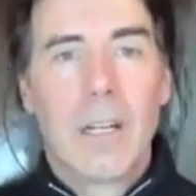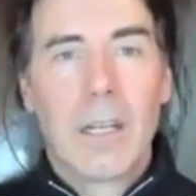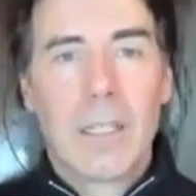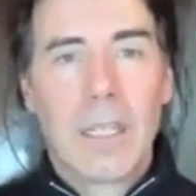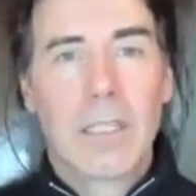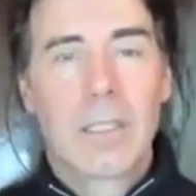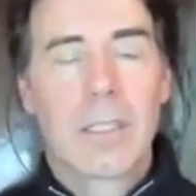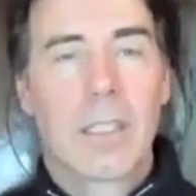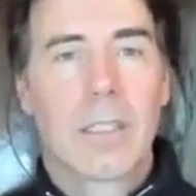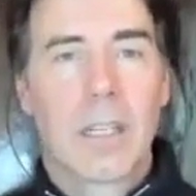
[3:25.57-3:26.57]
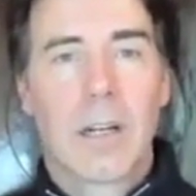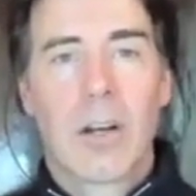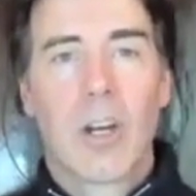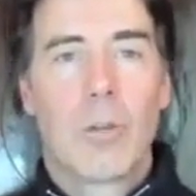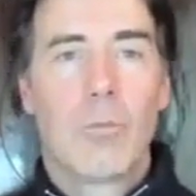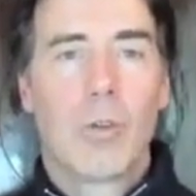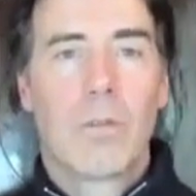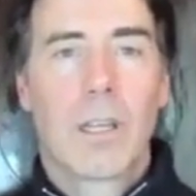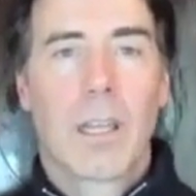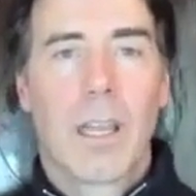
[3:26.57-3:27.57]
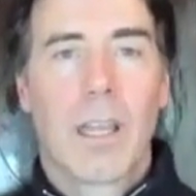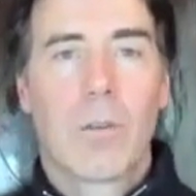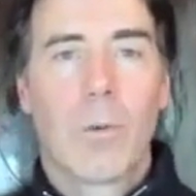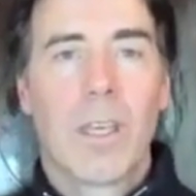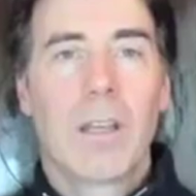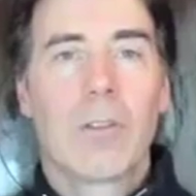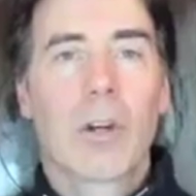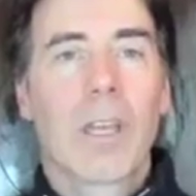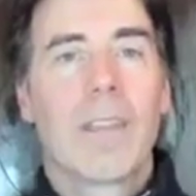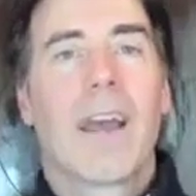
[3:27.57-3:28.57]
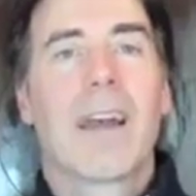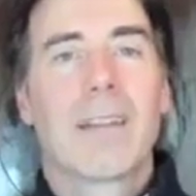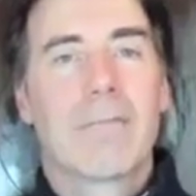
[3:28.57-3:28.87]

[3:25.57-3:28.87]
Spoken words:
and he just sits there unmoving. And we look at that